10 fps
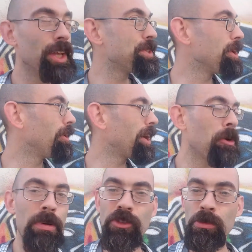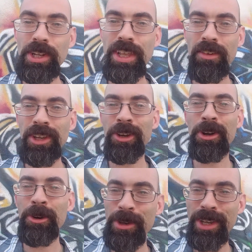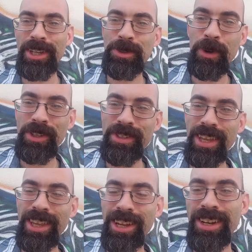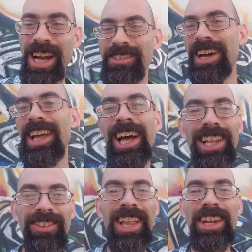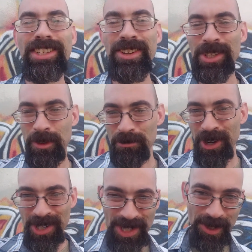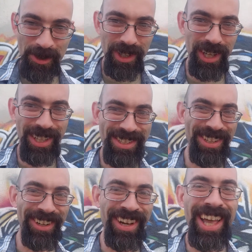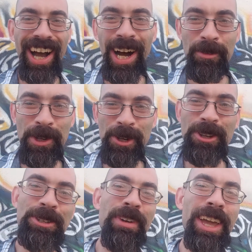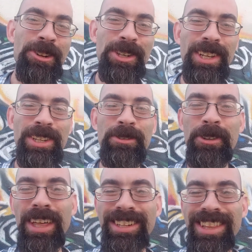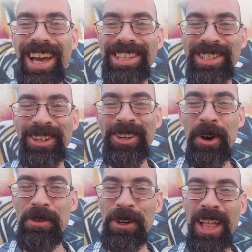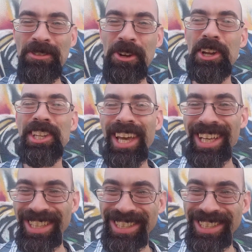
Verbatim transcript: So I hope everybody's having a great week. It's Wednesday here. I've got a hell of a lot of stressful projects going on, so I'm gonna go use my energy and devote that to that. So hope you all have a great day.